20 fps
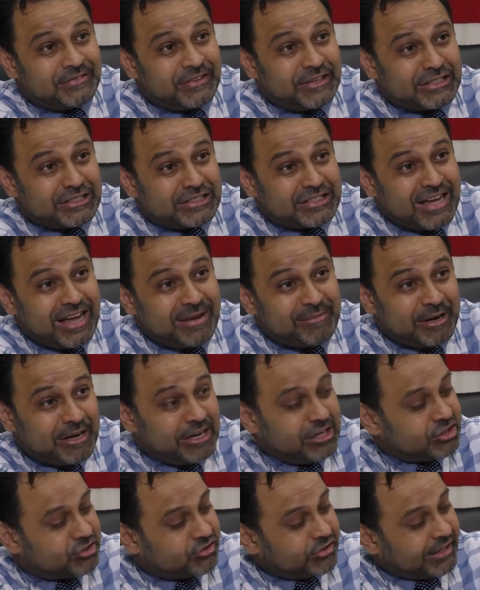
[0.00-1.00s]
First time in
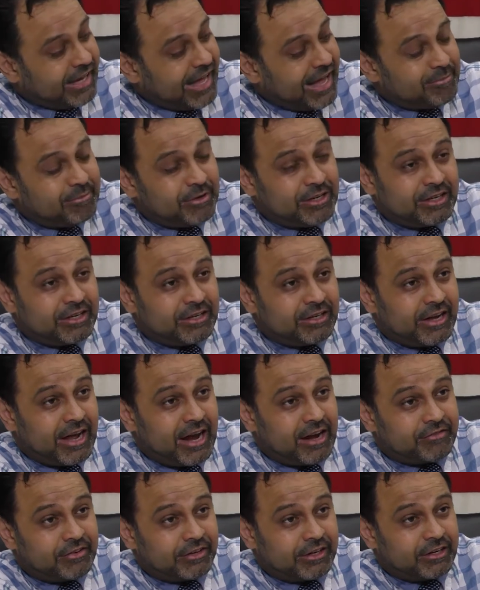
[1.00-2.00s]
history it happened in an
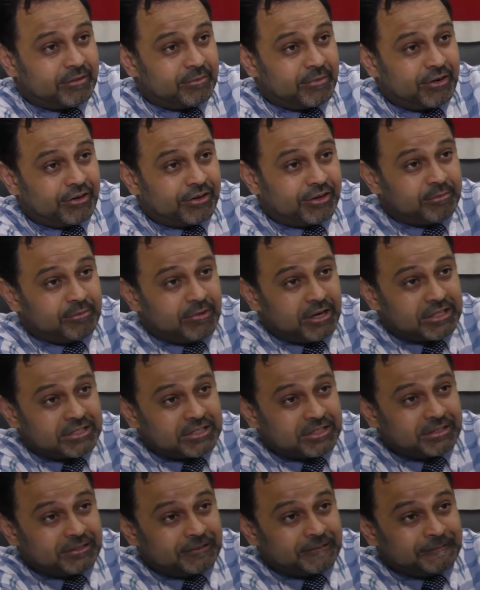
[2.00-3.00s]
African-American
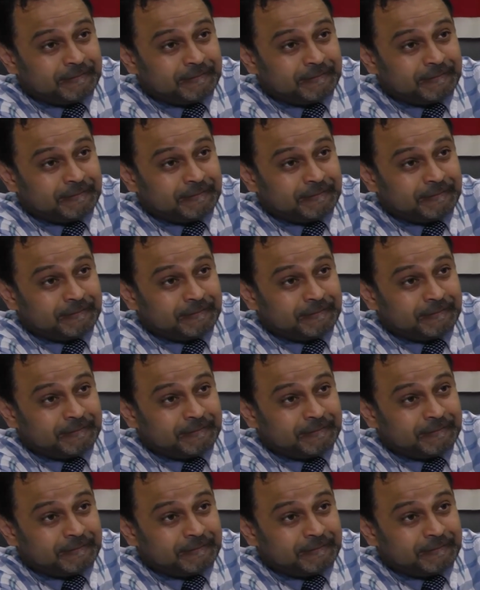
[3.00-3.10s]
mosque.